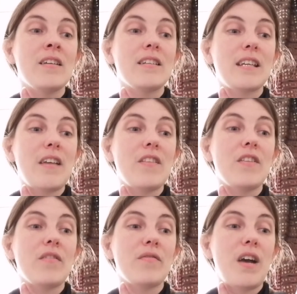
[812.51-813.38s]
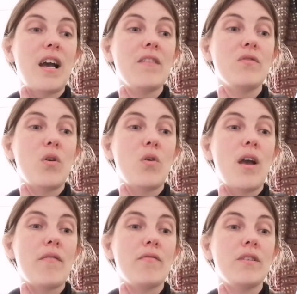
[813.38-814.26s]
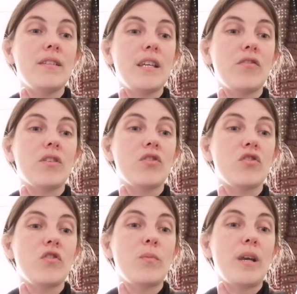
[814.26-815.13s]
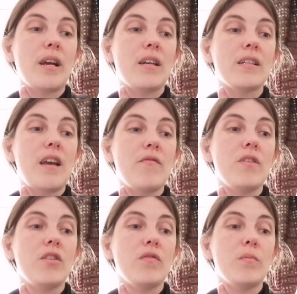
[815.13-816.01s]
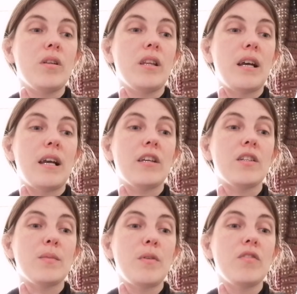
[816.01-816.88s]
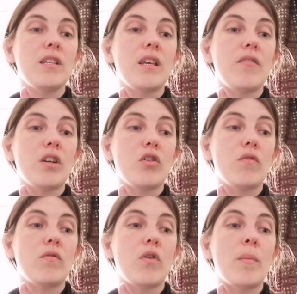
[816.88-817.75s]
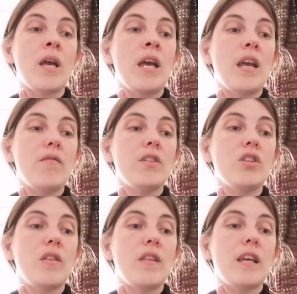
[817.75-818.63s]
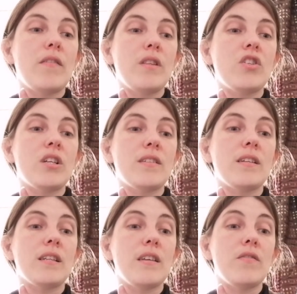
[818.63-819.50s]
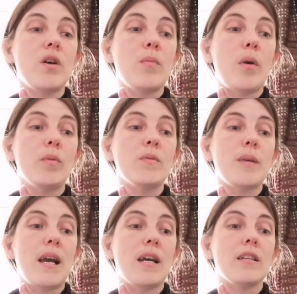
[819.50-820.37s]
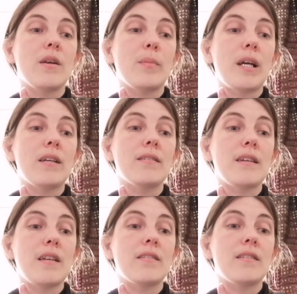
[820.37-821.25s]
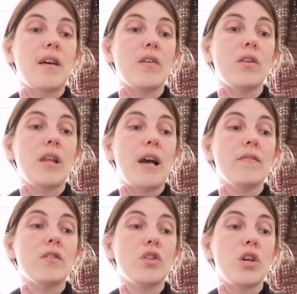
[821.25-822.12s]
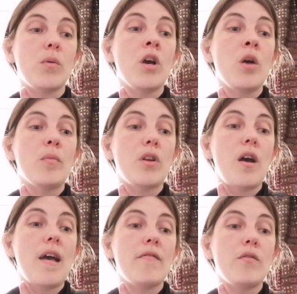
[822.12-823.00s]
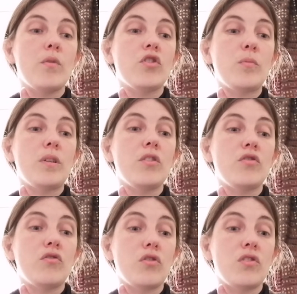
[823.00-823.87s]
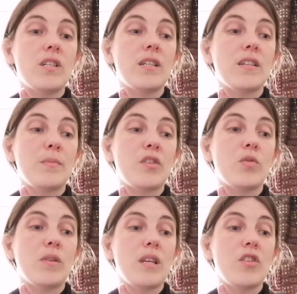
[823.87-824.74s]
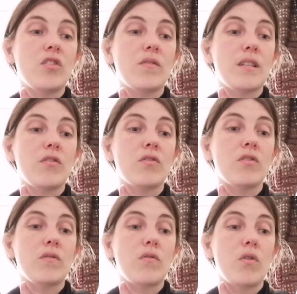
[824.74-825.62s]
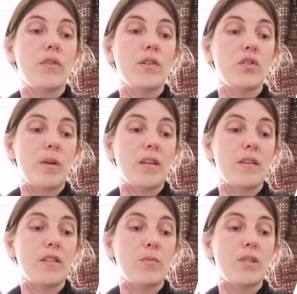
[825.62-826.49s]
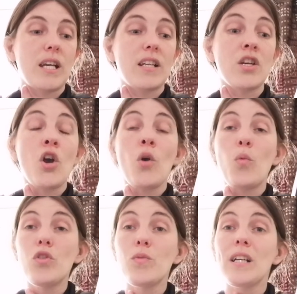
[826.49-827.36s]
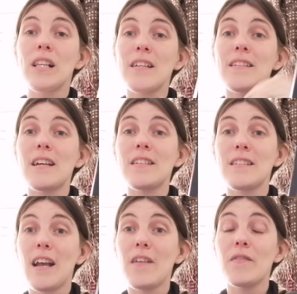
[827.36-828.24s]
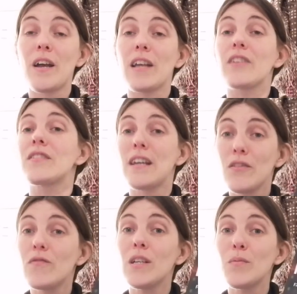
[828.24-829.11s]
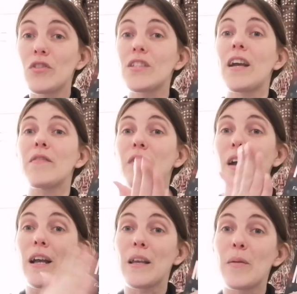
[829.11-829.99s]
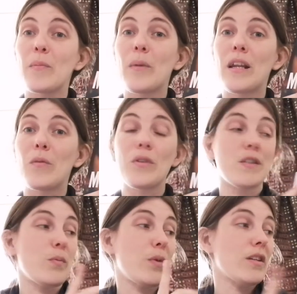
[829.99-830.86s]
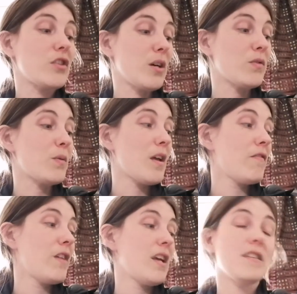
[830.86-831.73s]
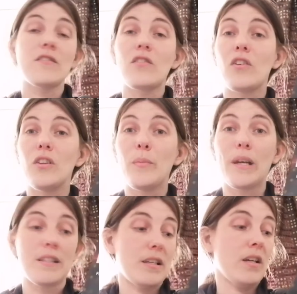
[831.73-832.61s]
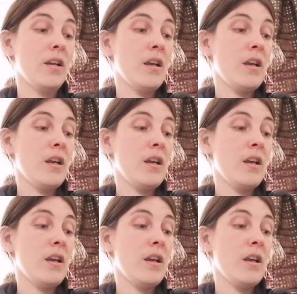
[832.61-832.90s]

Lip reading: Together, the five know every secret, the truth behind every government lie, conspiracy theory, and cover-up. In return, they're given the chance to leave their problems behind in a blank state to start their lives anew. But not everyone should be trusted, especially when they each have secrets of their own they'll do anything to protect. Would we class that as sci-fi? Because I don't read much sci-fi and I want to branch out. So if it is, all the better.